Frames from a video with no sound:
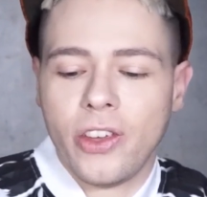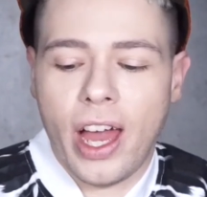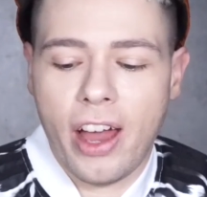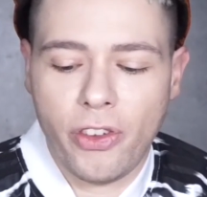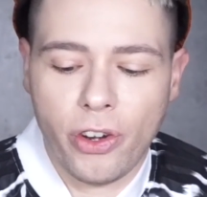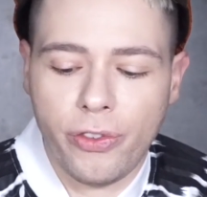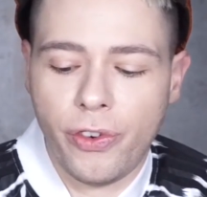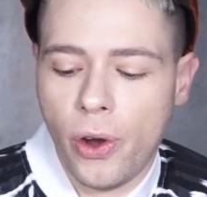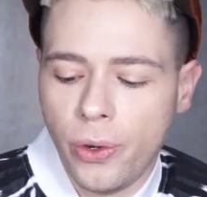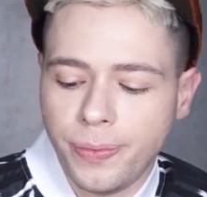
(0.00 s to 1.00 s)
you have your
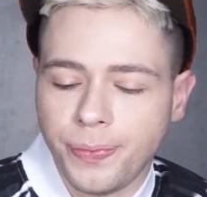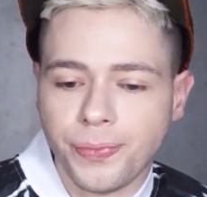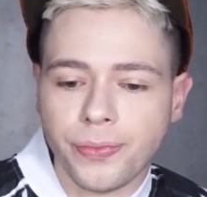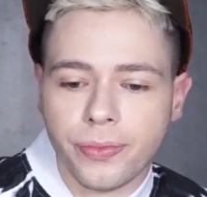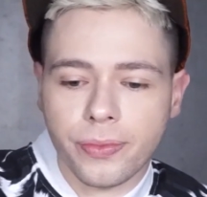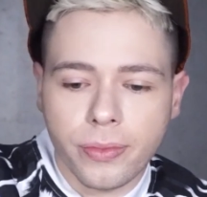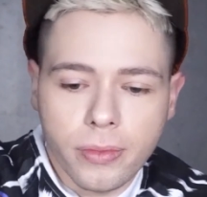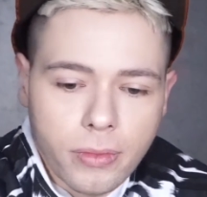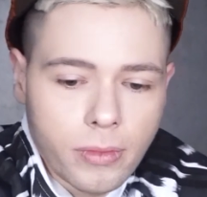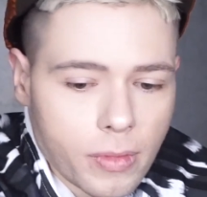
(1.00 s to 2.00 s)
phone.
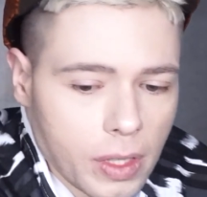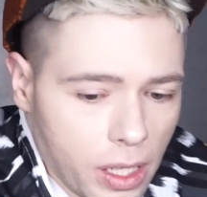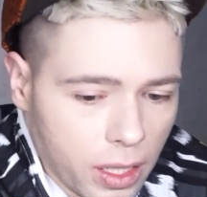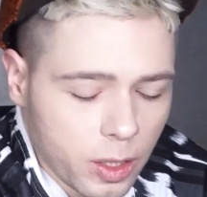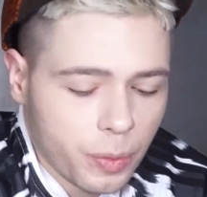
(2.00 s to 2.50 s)
Let's